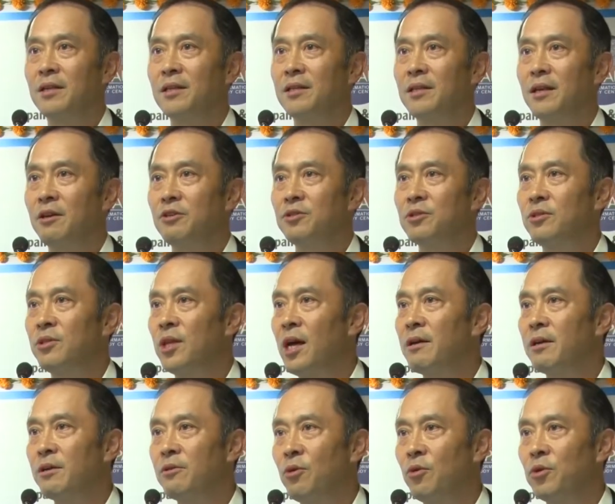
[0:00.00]
there's
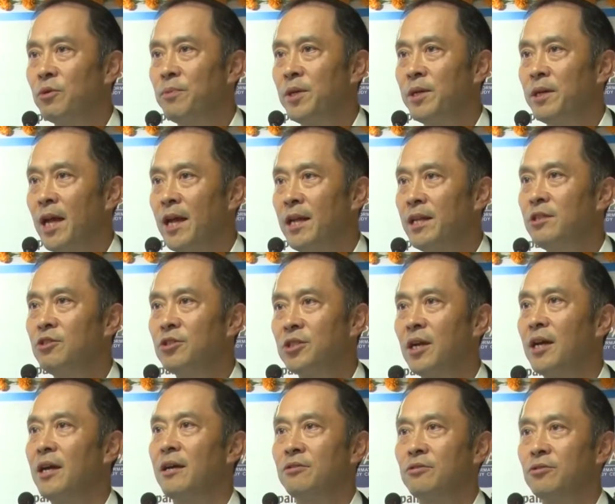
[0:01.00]
not going to be any
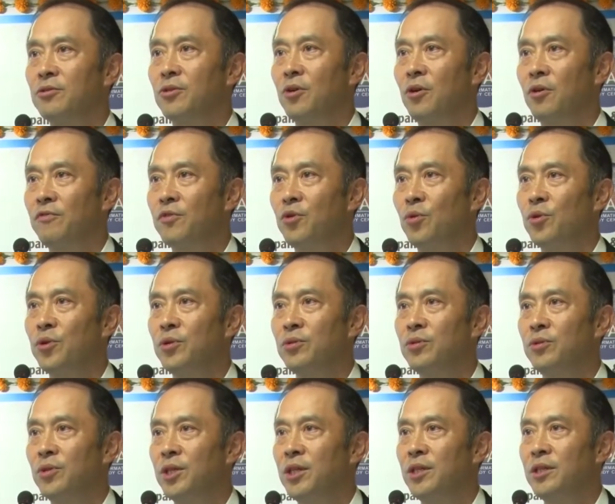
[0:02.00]
chance of going
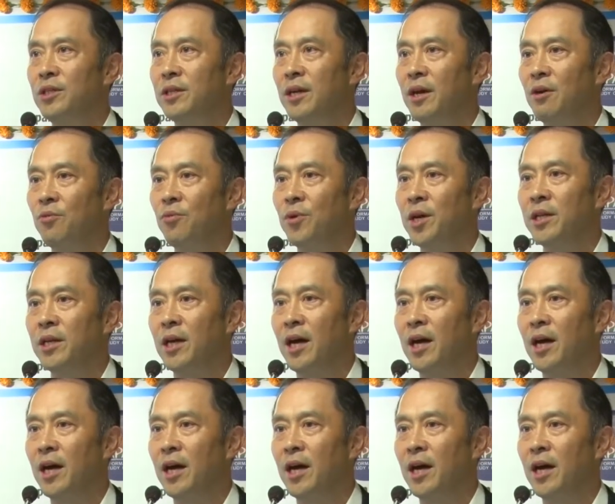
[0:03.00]
to India when